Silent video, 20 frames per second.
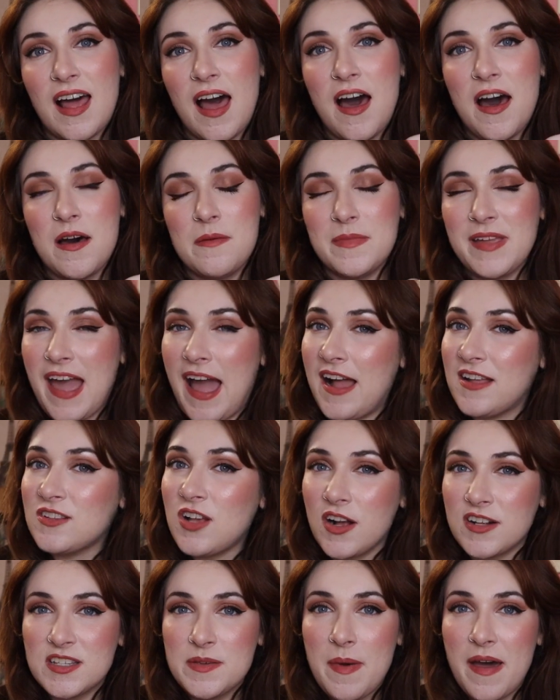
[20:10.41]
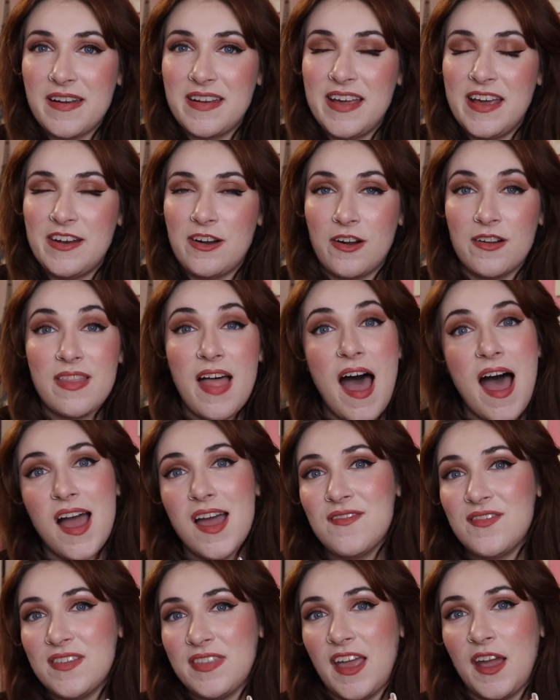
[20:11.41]
Kat talked about it in our
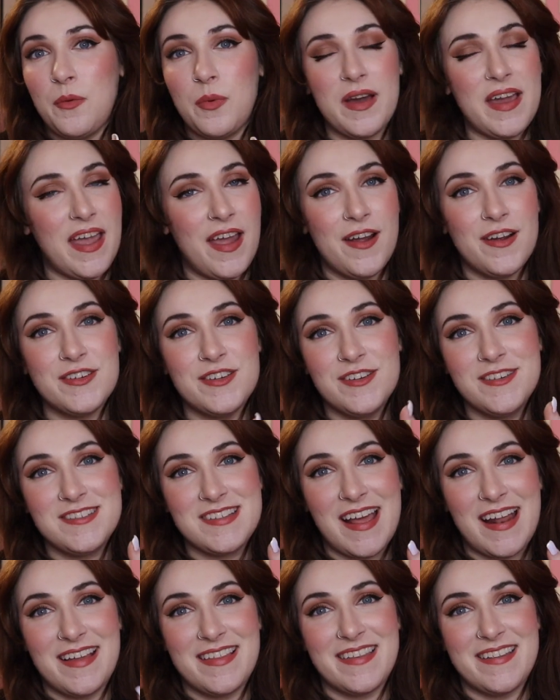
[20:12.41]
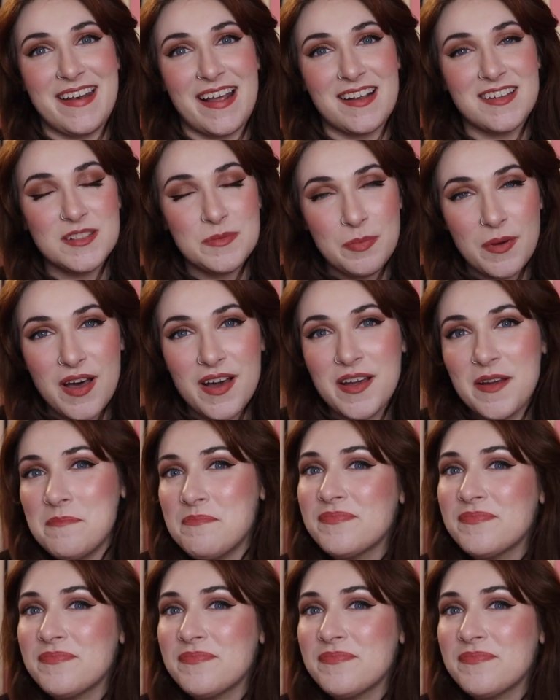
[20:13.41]
live and like what character is getting the next book.